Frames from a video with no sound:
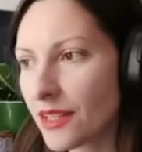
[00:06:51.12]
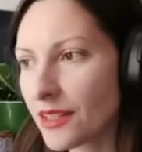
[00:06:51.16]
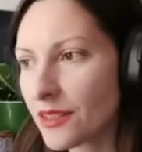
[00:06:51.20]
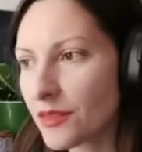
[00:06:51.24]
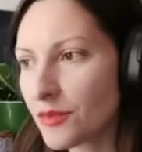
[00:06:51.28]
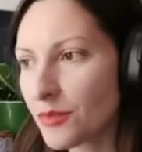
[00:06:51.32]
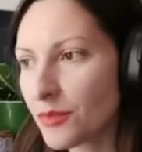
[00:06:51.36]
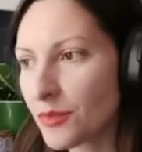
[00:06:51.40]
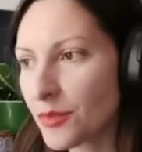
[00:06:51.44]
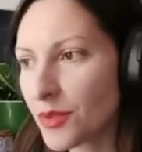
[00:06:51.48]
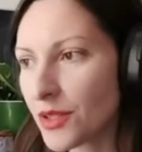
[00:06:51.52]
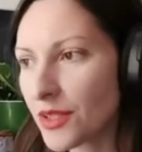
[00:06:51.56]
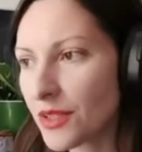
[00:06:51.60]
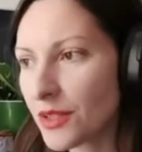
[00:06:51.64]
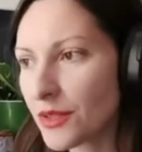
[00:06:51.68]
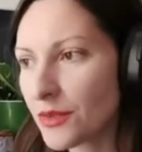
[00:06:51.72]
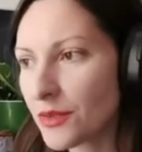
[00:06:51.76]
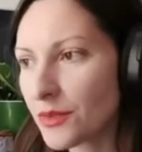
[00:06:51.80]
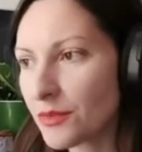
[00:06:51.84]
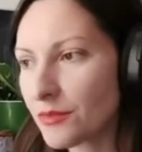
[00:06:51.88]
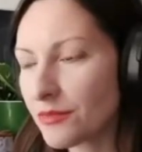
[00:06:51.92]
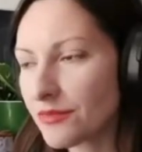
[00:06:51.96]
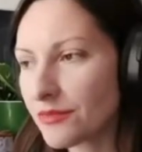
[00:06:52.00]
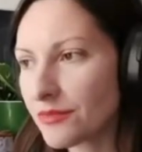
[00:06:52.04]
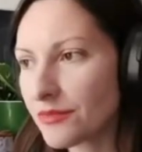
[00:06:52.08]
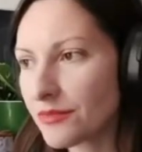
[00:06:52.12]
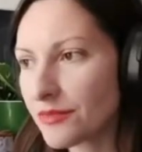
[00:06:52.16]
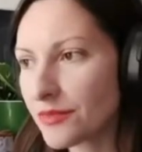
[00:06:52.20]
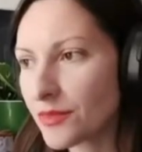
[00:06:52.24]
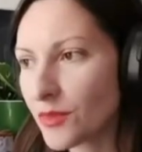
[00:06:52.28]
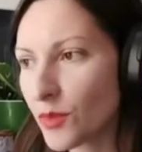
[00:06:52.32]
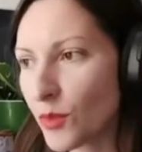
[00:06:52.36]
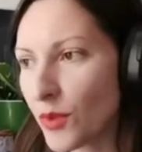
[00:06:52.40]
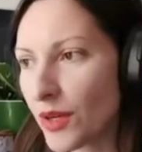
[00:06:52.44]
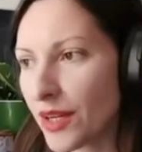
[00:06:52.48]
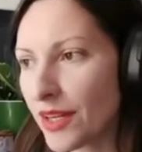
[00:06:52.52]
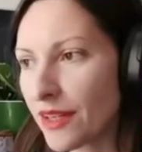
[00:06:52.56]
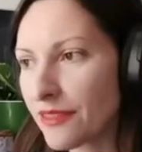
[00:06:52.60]
and put it
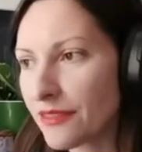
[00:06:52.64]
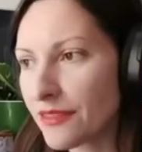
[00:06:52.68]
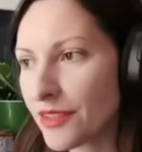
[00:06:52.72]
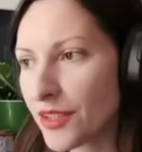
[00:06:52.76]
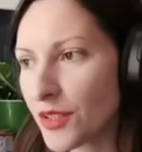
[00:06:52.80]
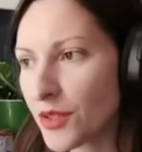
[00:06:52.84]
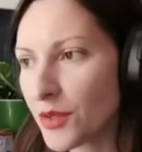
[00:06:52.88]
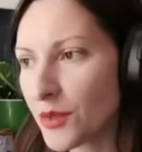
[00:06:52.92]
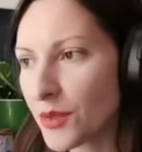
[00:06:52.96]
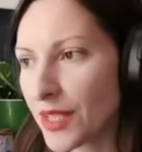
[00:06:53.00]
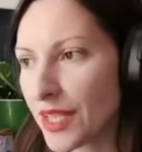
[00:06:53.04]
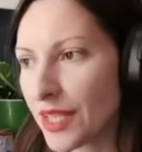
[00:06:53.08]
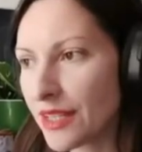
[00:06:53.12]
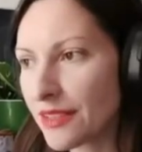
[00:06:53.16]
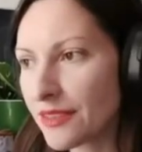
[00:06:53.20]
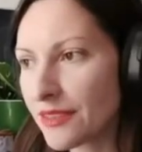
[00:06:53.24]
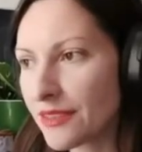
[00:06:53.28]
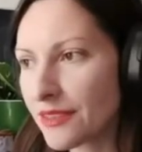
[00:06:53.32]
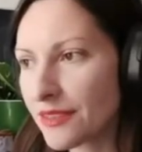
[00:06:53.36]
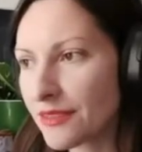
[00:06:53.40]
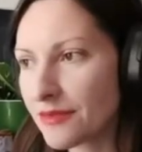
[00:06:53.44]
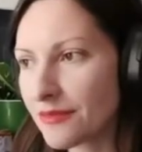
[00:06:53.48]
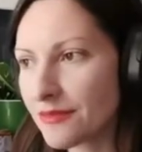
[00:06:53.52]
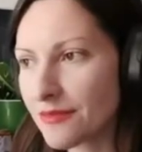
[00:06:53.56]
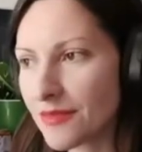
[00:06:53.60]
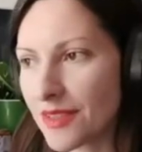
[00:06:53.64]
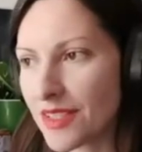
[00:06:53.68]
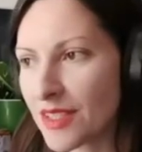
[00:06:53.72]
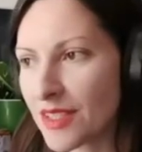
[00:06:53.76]
wherever you get